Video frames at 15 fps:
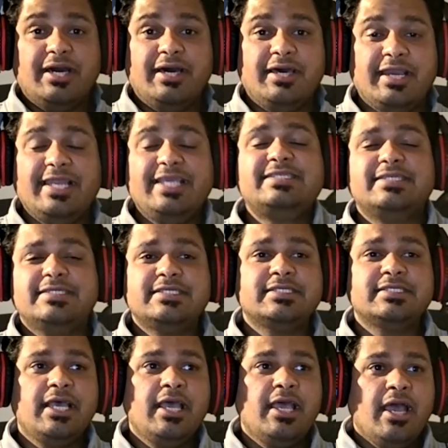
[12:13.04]
releases,
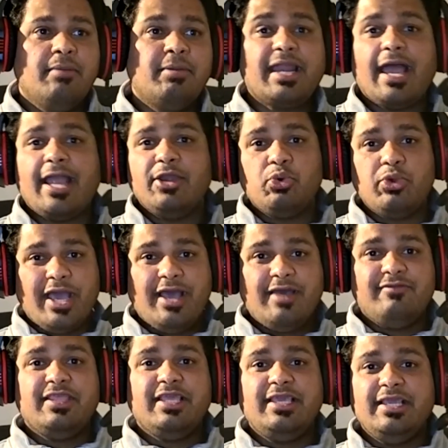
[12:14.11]
but I don't
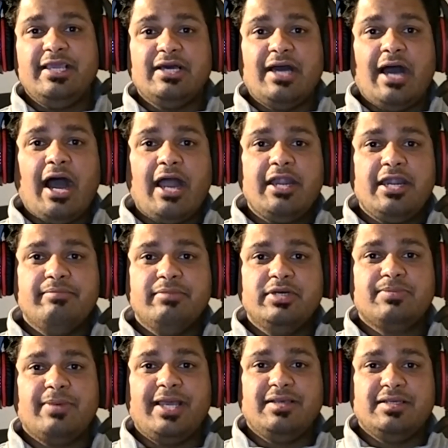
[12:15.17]
have the hard
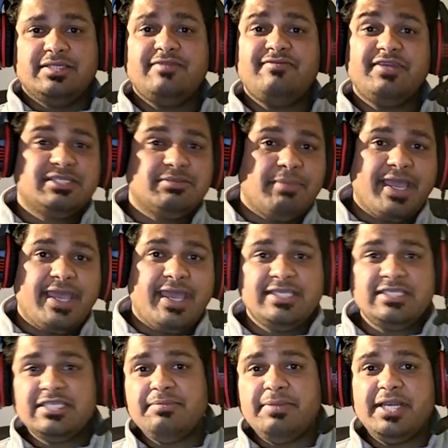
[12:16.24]
numbers myself. It's my
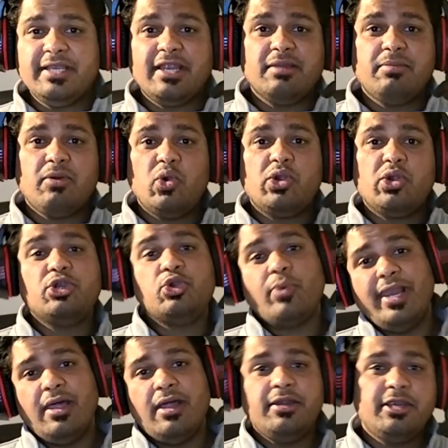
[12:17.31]
estimate that about
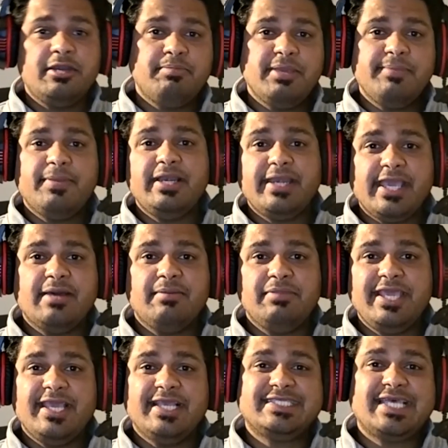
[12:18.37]
1,200 people take up
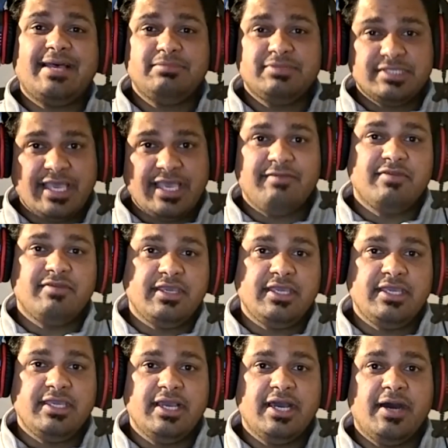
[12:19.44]
the exams
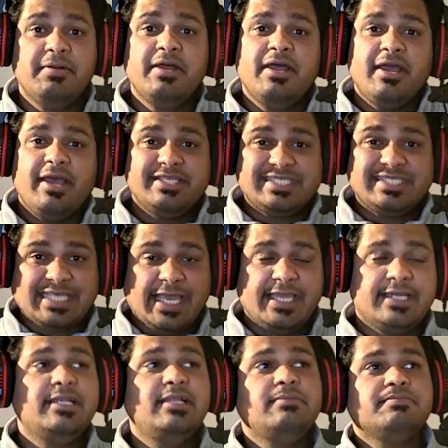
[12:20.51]
every
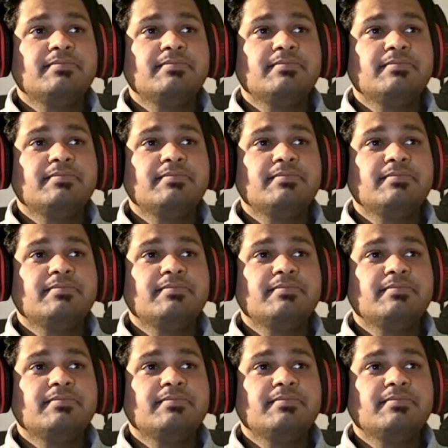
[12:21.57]
cycle.